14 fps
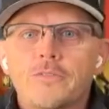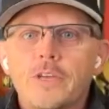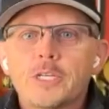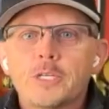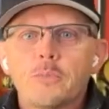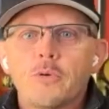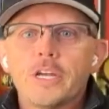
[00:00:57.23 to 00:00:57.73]
of
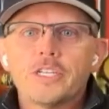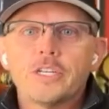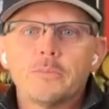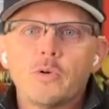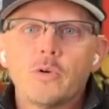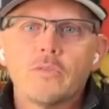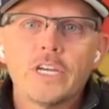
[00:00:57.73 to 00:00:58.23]

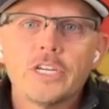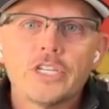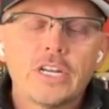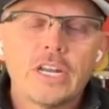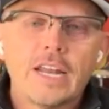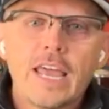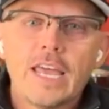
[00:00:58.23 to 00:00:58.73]
inspiration,
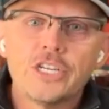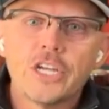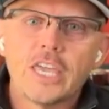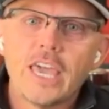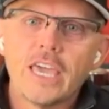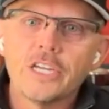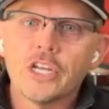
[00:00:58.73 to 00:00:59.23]
motivation, and
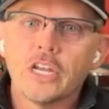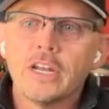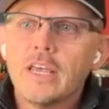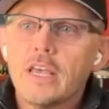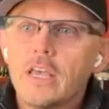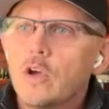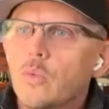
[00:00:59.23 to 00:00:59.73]
education.
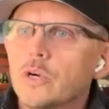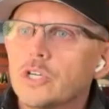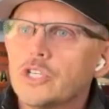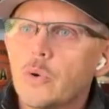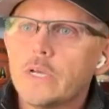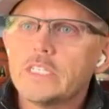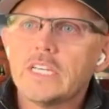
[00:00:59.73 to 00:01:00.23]
We're
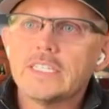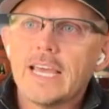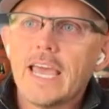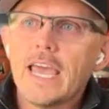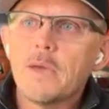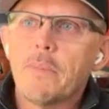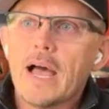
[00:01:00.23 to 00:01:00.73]
joined
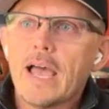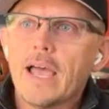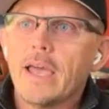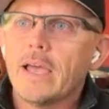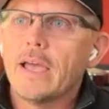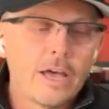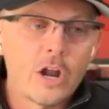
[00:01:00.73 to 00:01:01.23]
today
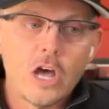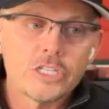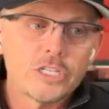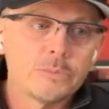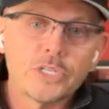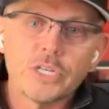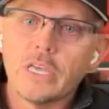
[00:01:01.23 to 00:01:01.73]
by an
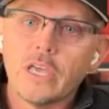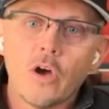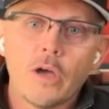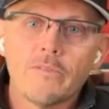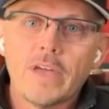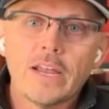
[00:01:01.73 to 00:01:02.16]
awesome CEO. I've